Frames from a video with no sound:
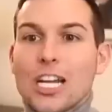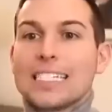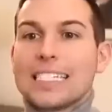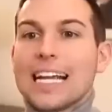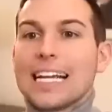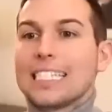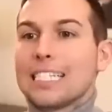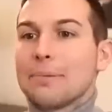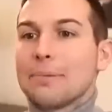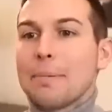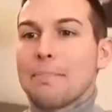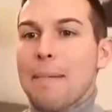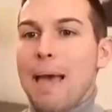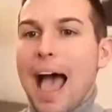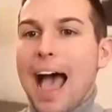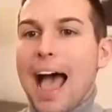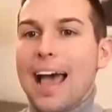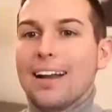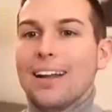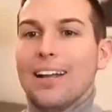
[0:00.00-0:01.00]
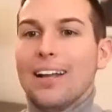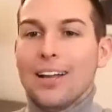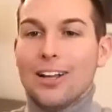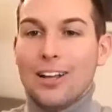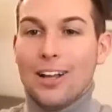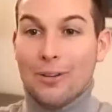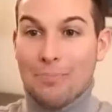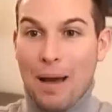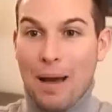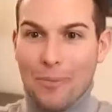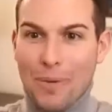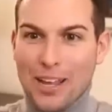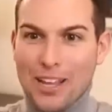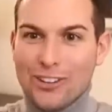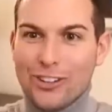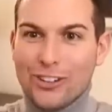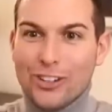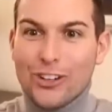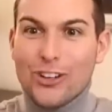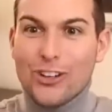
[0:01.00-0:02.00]
said to me, Matt, uh, way,
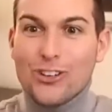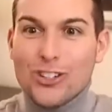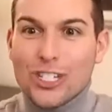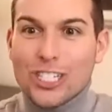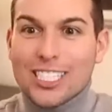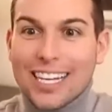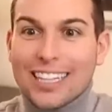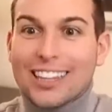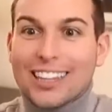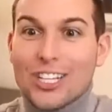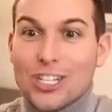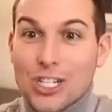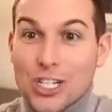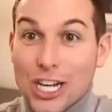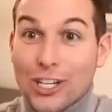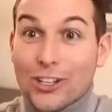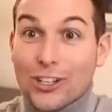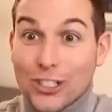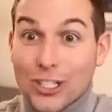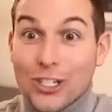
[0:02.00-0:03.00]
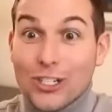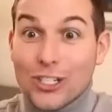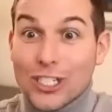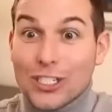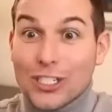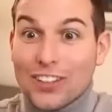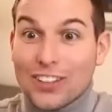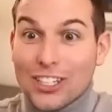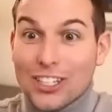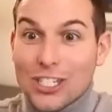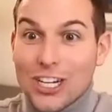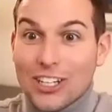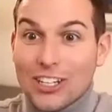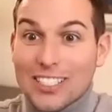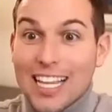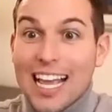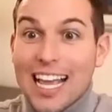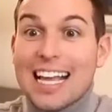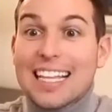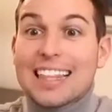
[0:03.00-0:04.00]
you, you, just got the chills. You just felt the
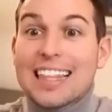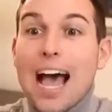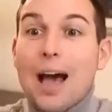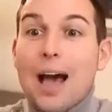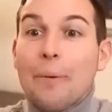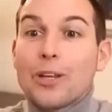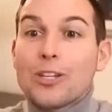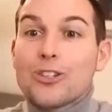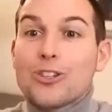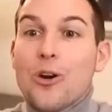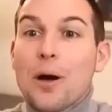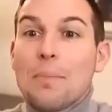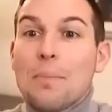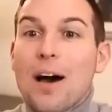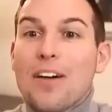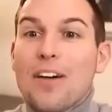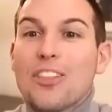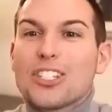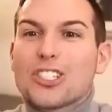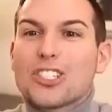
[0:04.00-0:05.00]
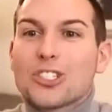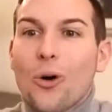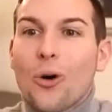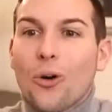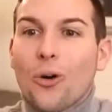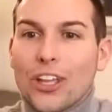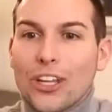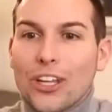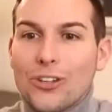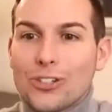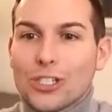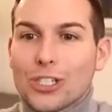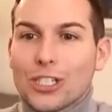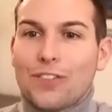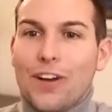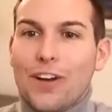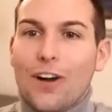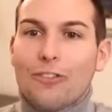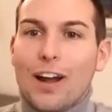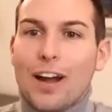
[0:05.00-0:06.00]
chills. Yeah, that was your mother's soul that you just
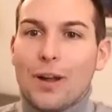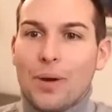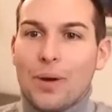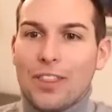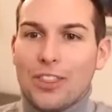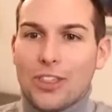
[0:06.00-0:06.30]
felt right with